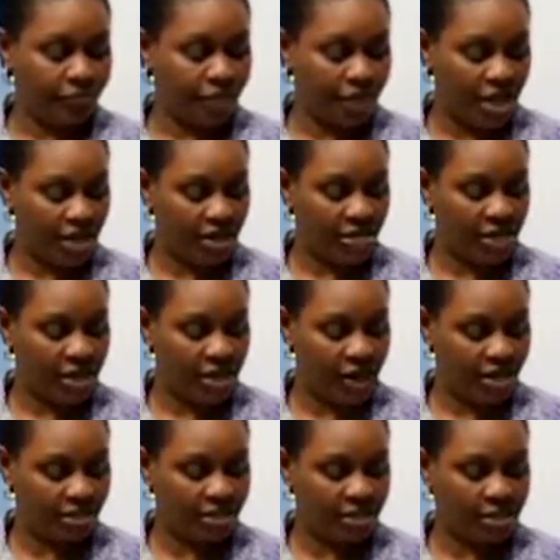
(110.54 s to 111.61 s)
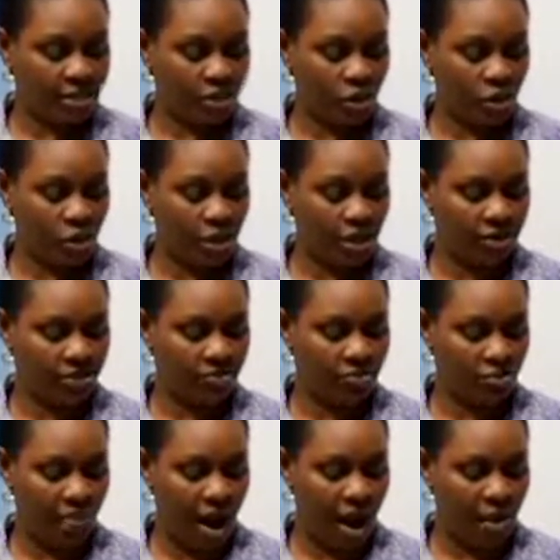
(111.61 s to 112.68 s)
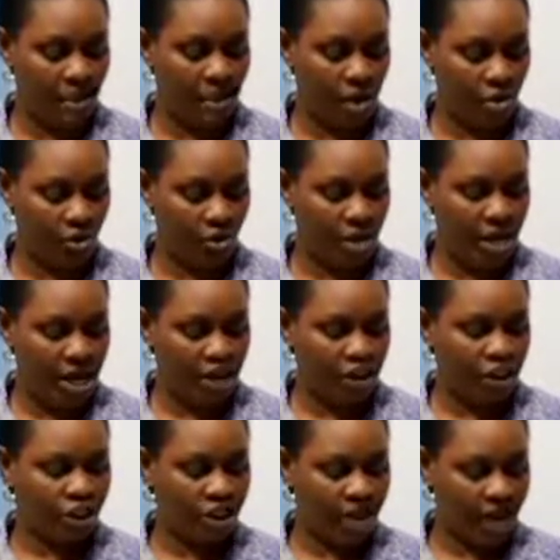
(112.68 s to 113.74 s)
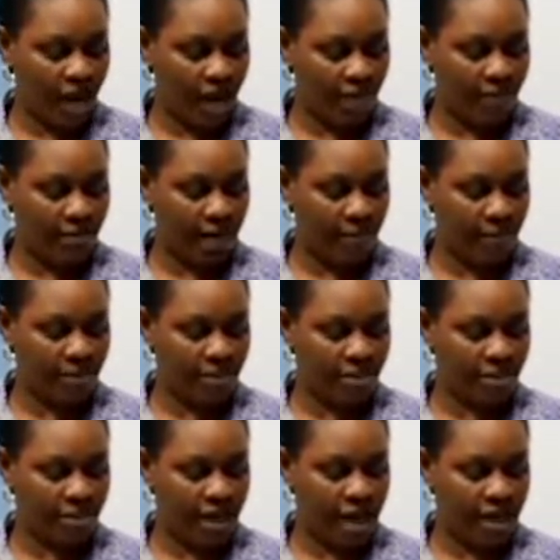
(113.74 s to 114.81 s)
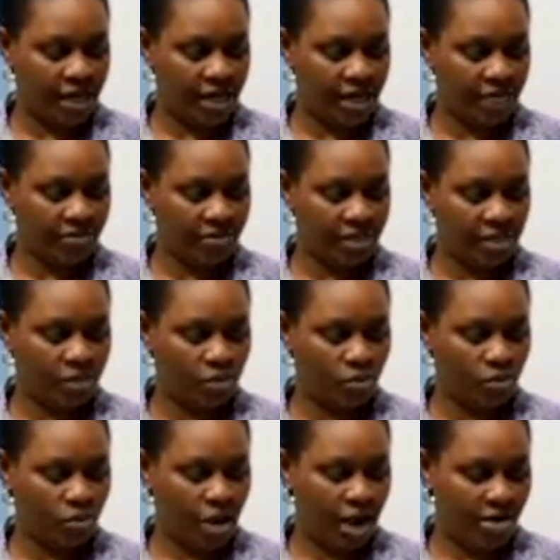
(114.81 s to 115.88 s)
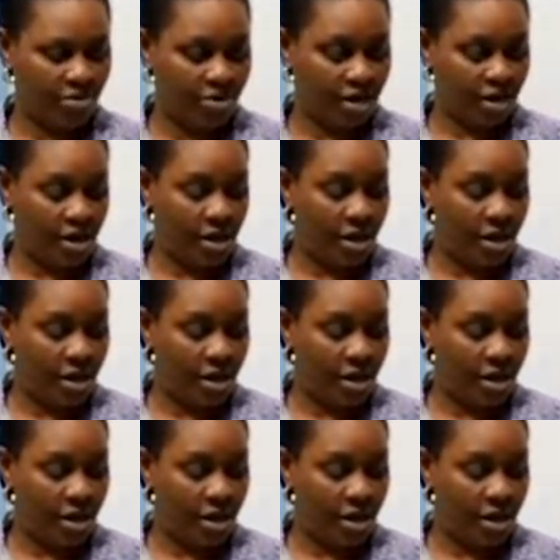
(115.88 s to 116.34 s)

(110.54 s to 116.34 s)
Jerry gets the chocolate from her mouth. She cuts a piece and gives it to Carrie.